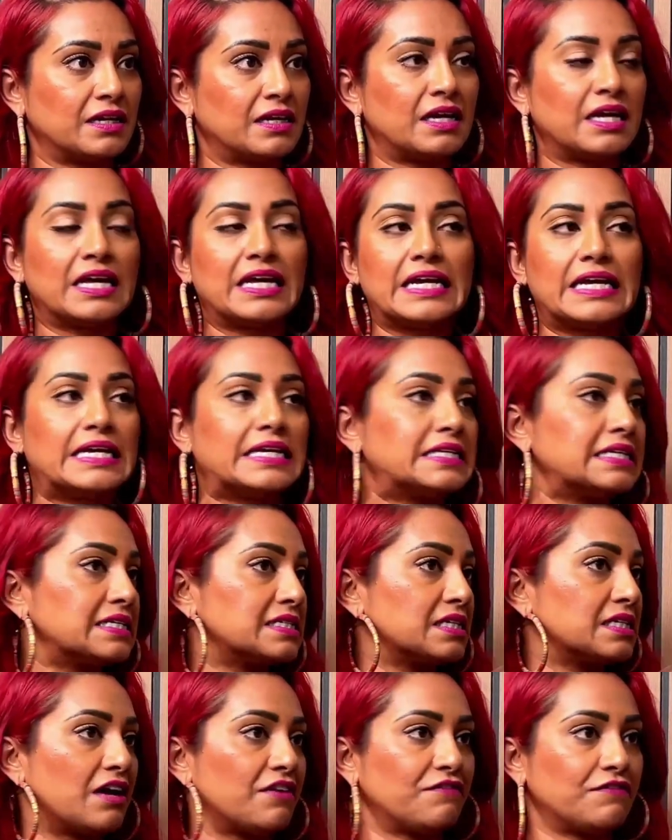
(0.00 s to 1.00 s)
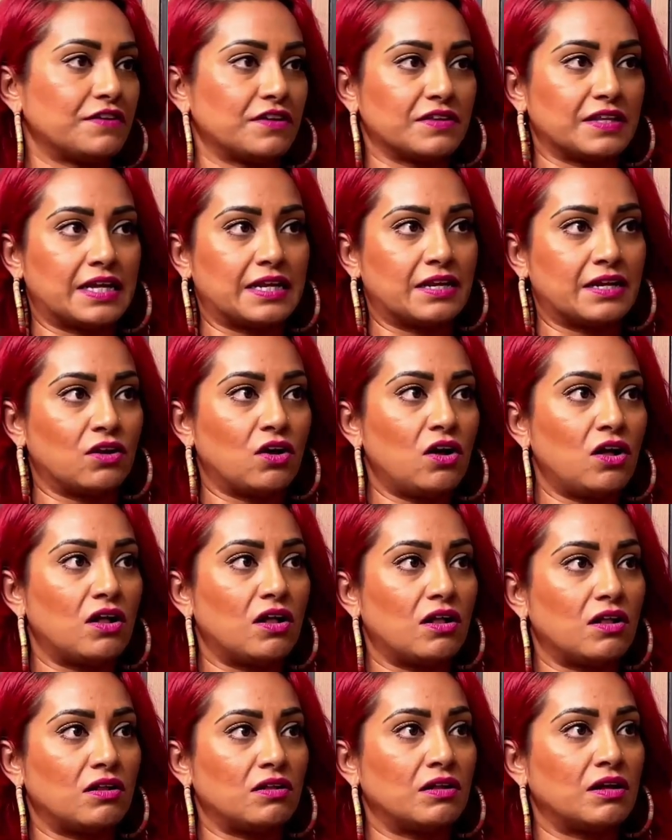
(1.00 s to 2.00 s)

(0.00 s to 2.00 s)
he does not feel that at all